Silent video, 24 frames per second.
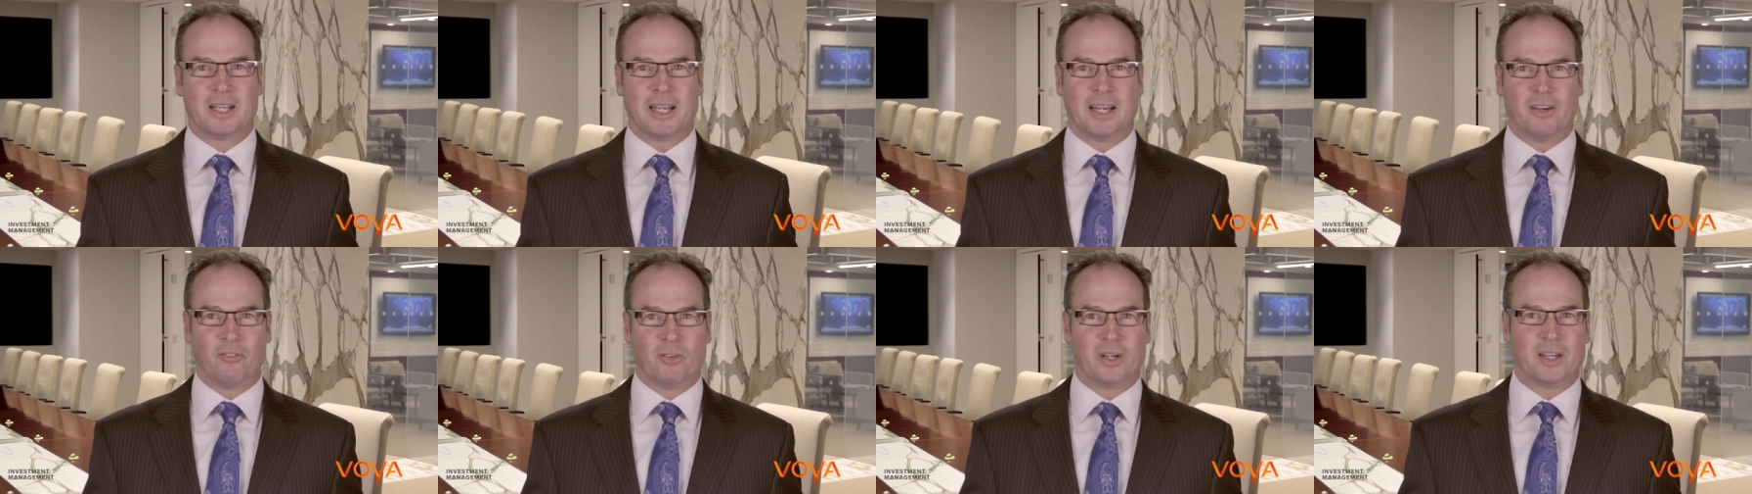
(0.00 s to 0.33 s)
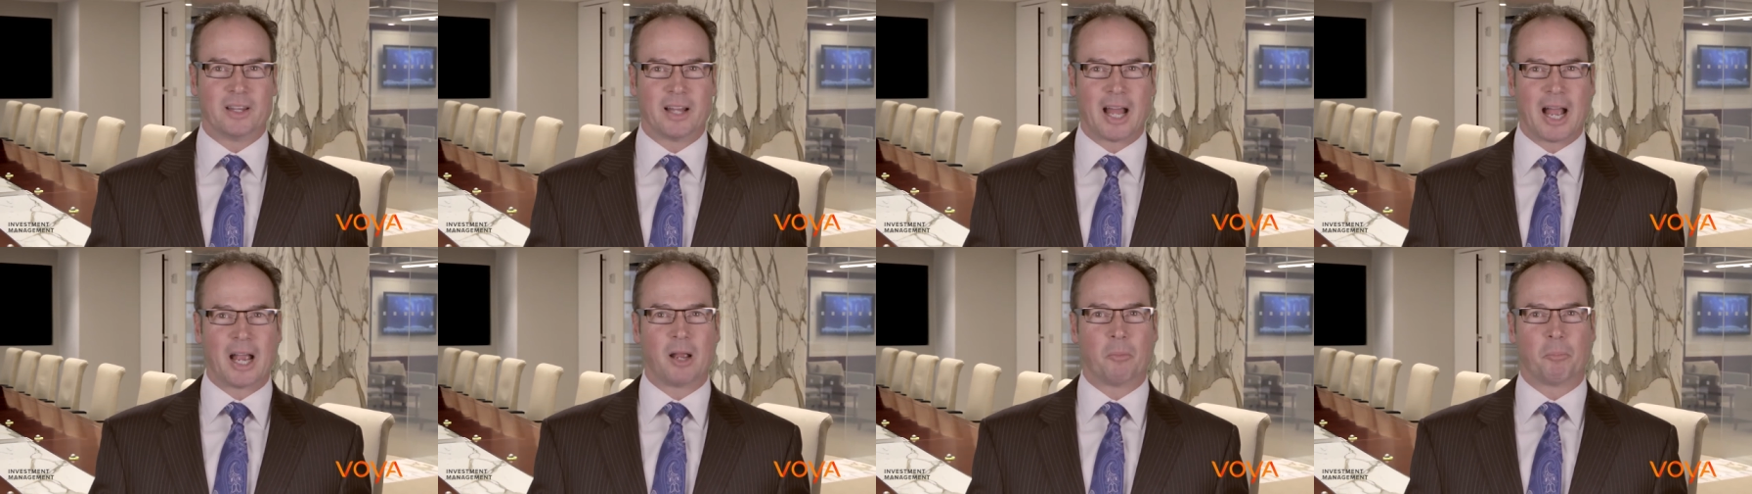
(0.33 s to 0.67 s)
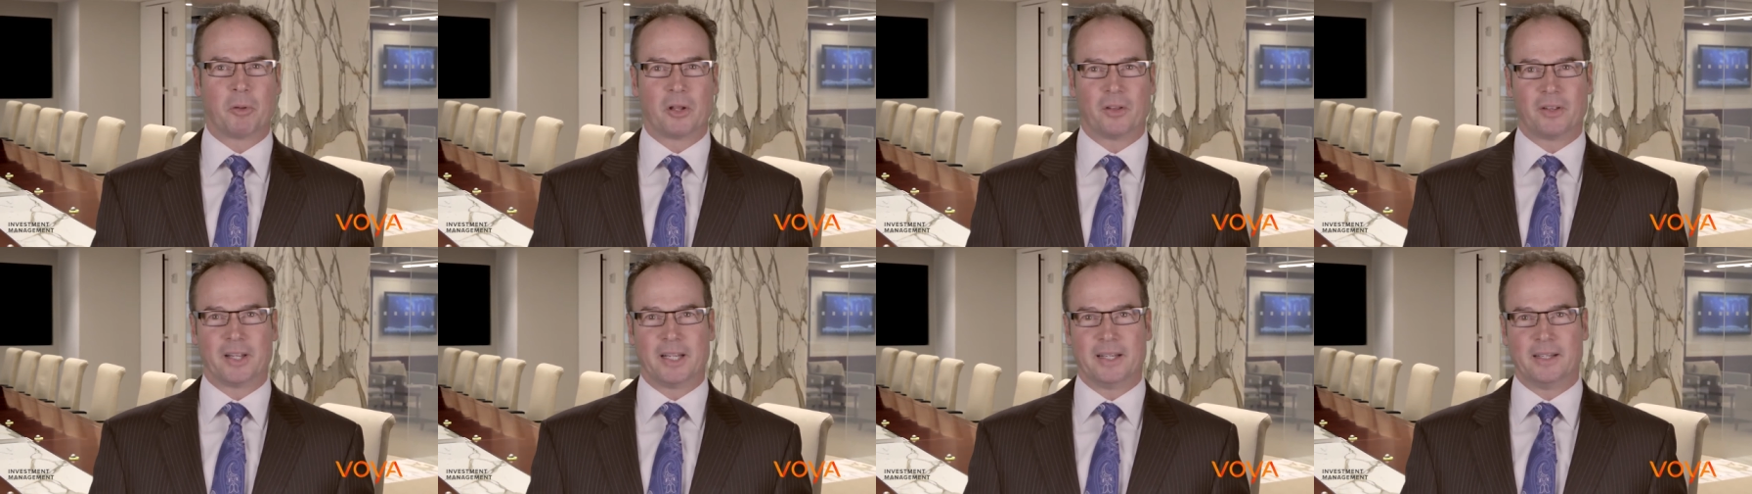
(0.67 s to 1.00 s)
A
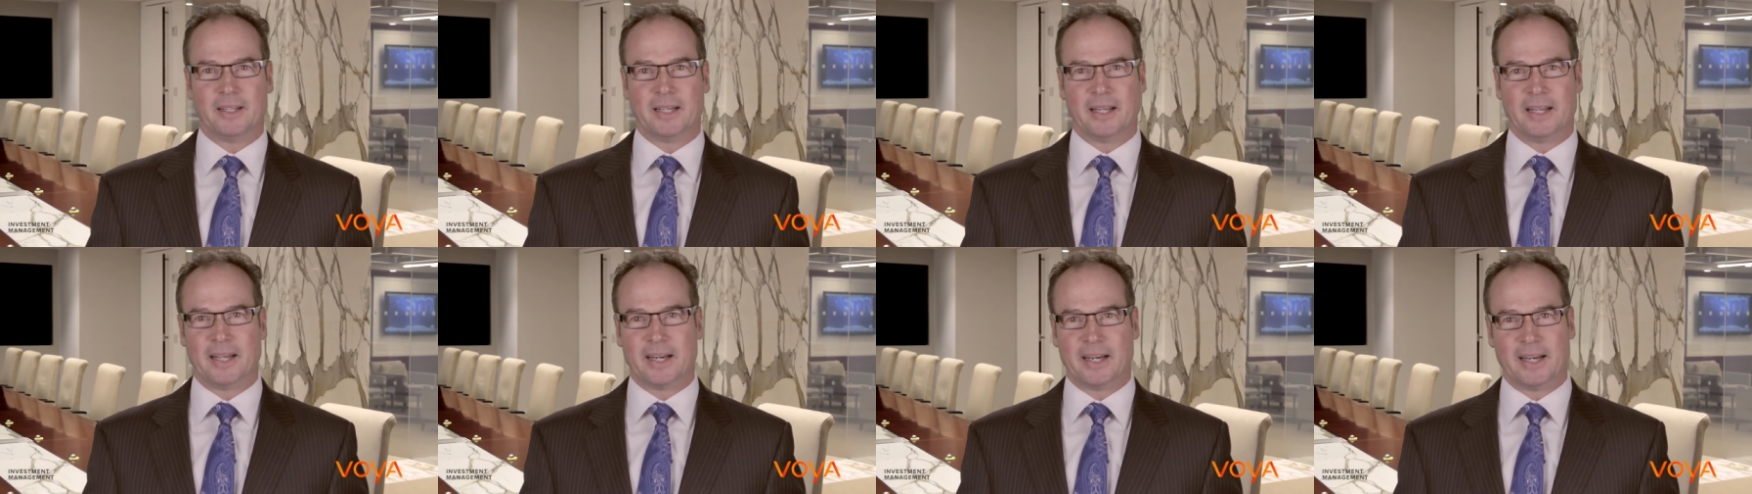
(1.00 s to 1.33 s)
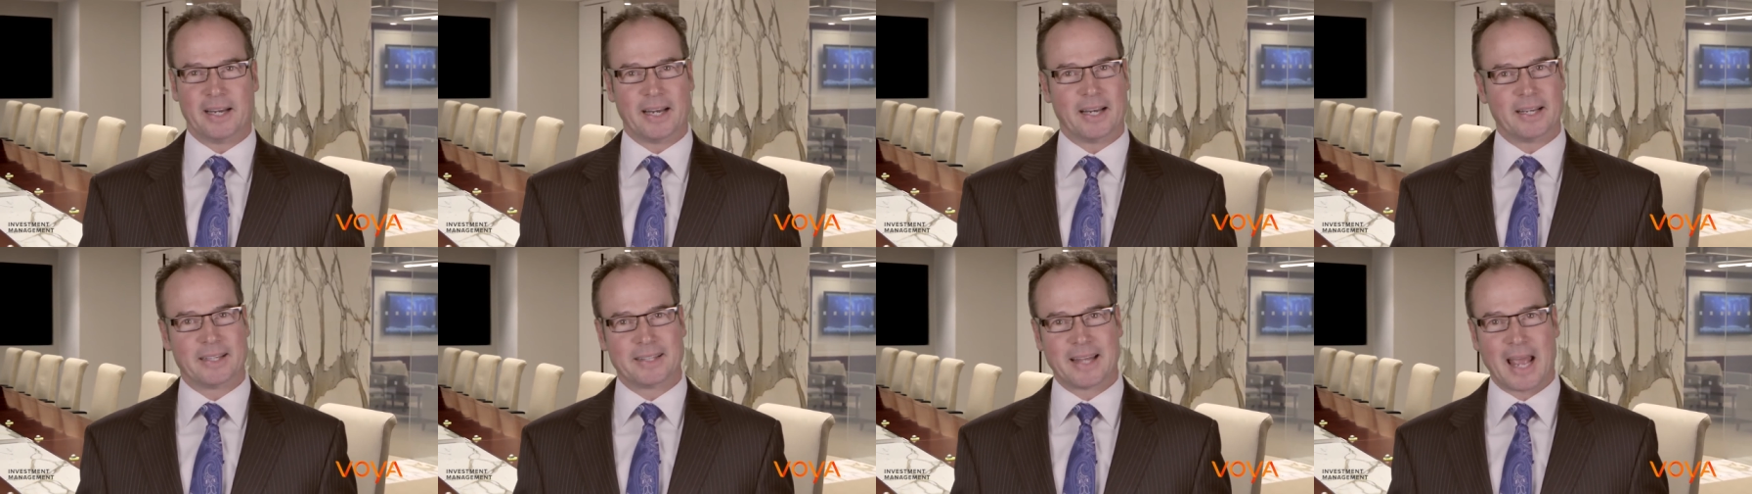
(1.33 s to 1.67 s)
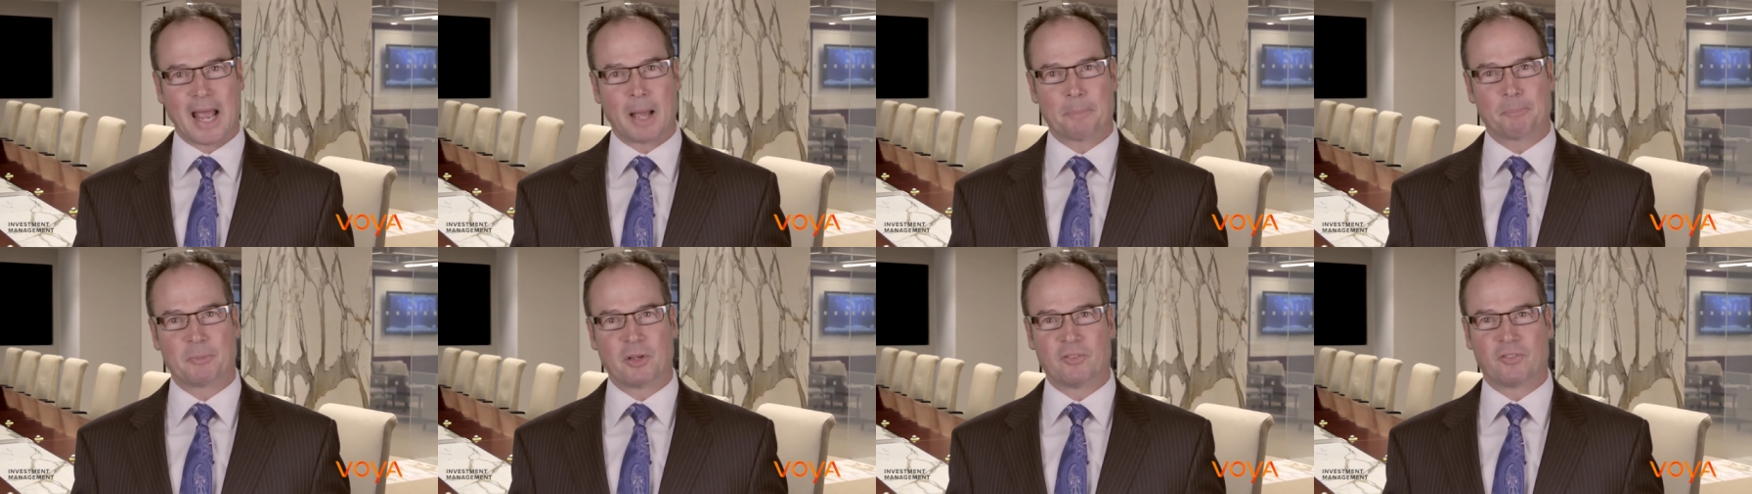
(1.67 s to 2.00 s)
reliable and an
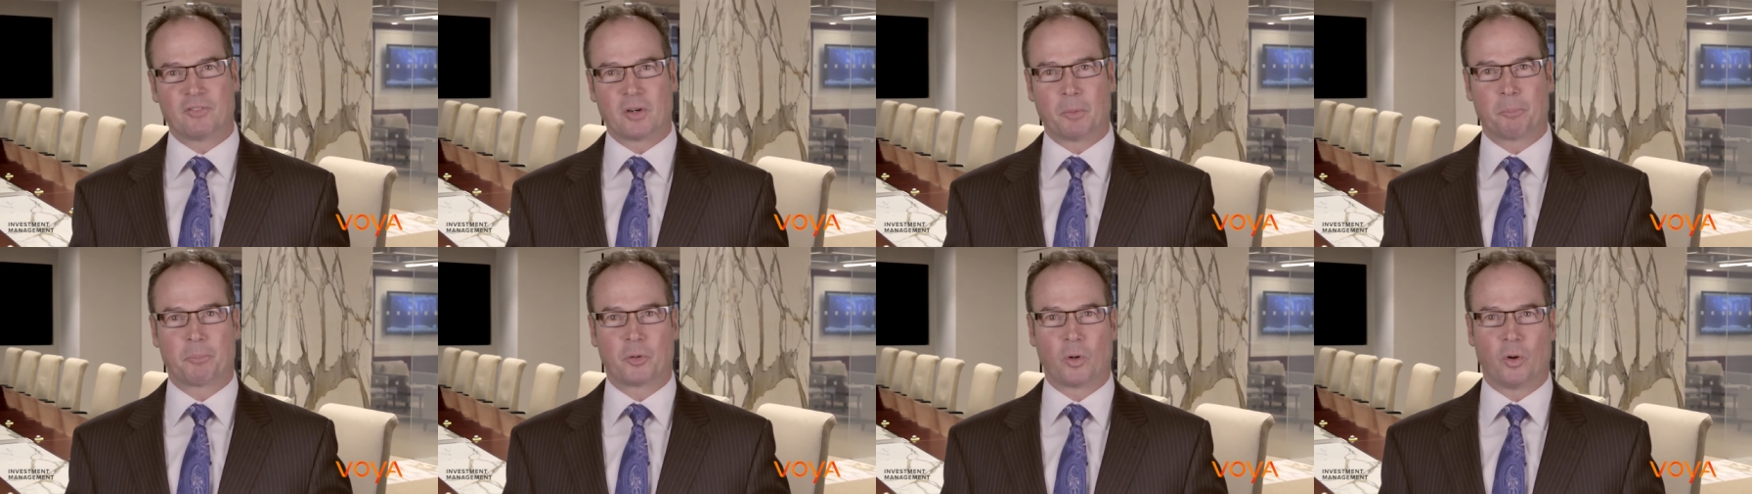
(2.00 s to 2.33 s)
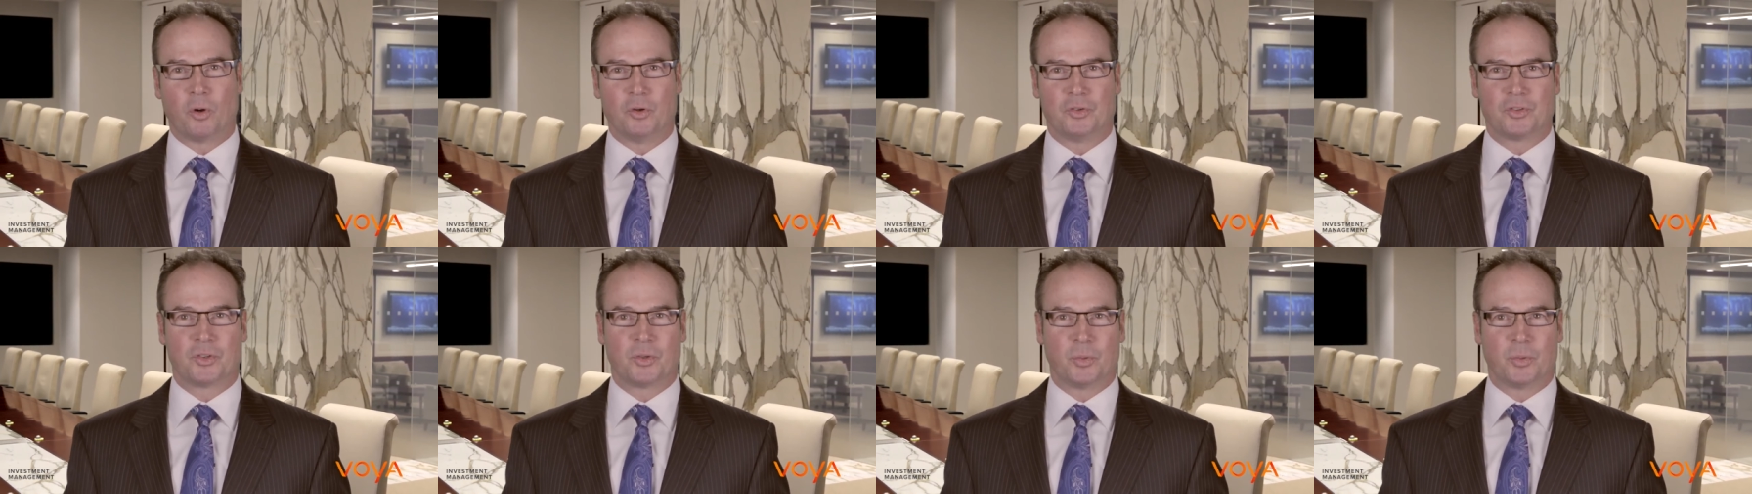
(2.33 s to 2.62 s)
adaptive approach